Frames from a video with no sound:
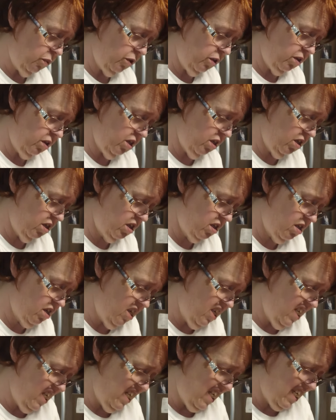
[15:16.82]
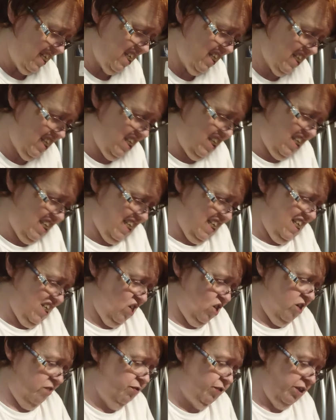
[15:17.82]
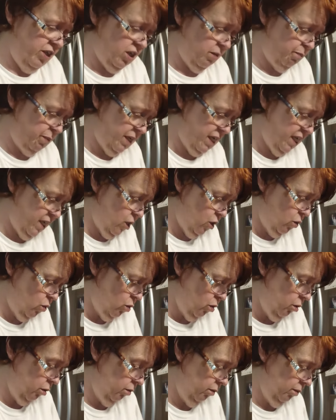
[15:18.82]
Put this skin off of this potato.